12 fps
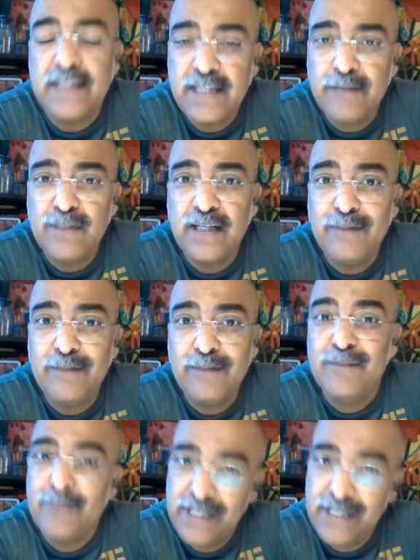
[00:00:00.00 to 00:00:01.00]
same time, the
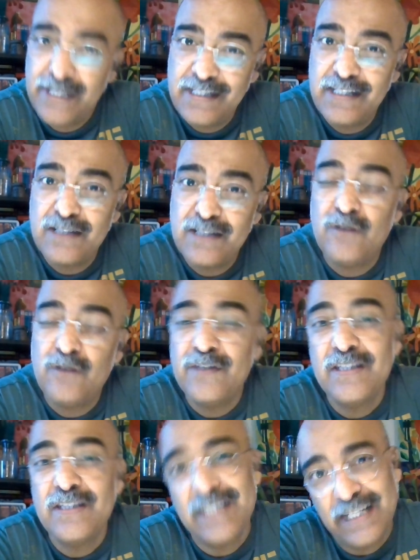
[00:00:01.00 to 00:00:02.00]
president of the
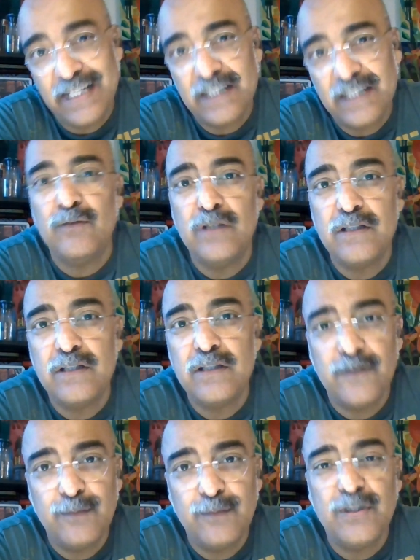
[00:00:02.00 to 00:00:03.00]
state unit
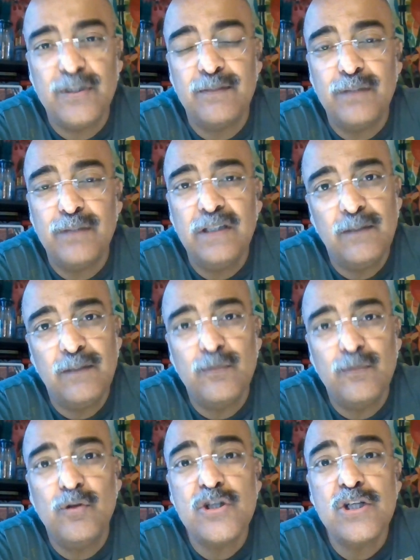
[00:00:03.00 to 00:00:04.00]
of the BJP, Dilip
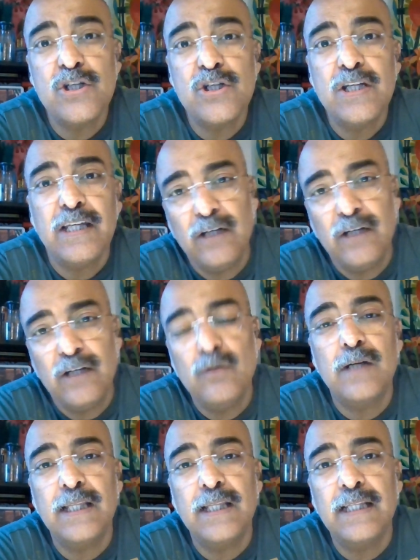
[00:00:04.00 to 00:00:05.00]
Ghosh, in
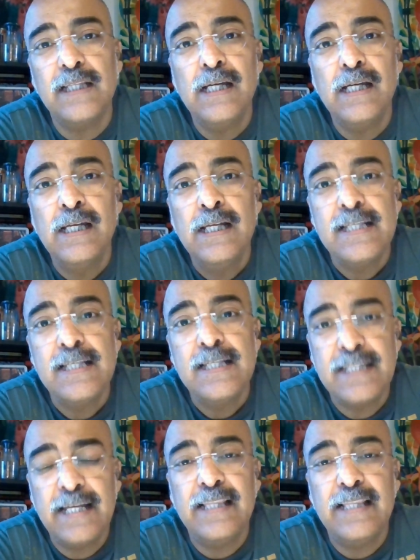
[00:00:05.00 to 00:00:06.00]
Kolkata,
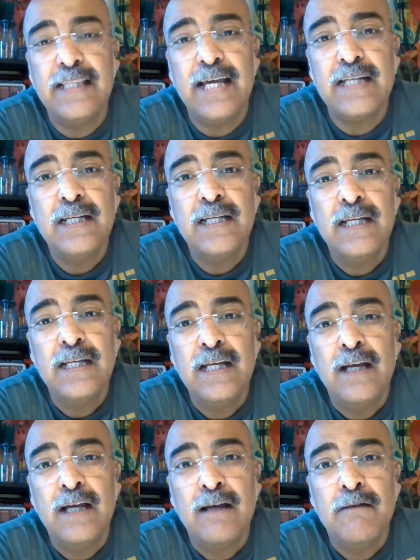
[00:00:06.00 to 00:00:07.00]
said that
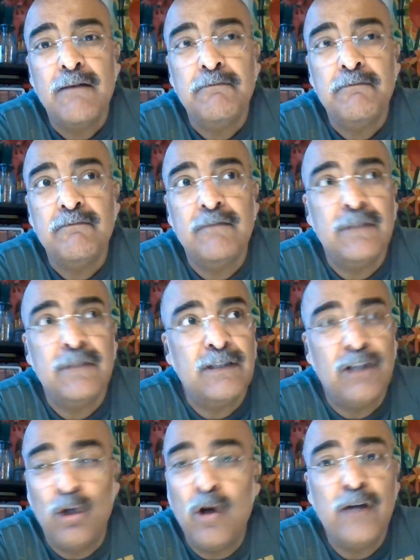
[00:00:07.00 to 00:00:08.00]
the
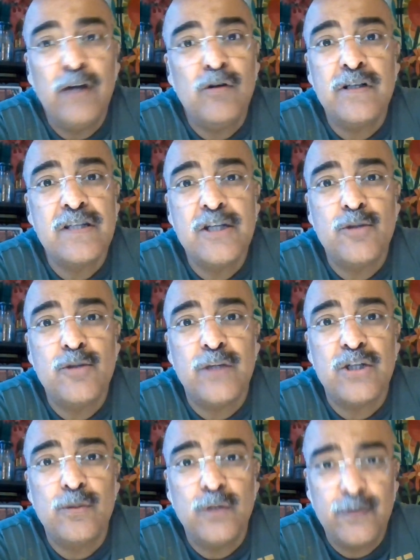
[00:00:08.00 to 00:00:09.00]
law and order
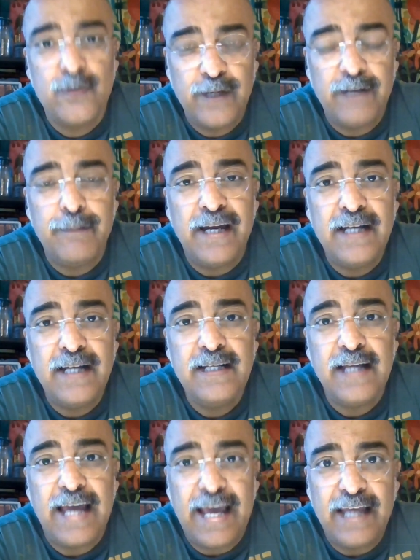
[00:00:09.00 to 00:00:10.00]
situation was very bad
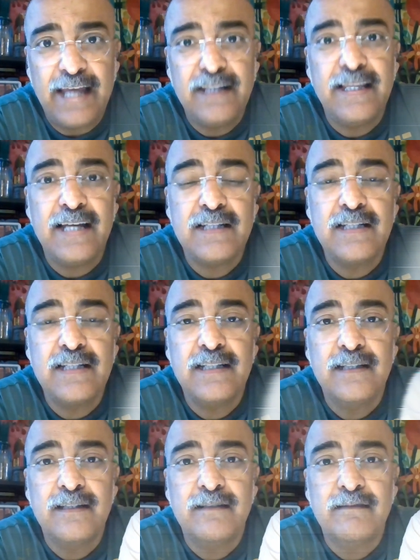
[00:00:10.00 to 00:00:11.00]
and that
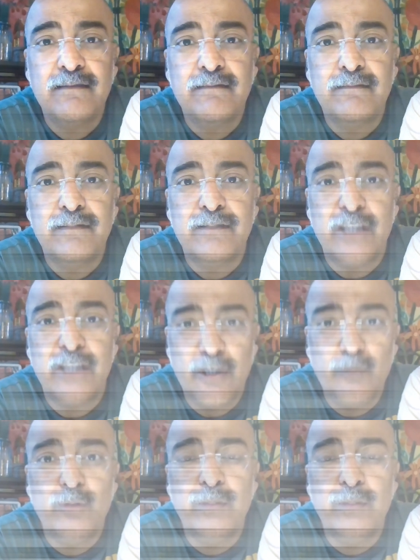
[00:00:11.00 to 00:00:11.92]
he would be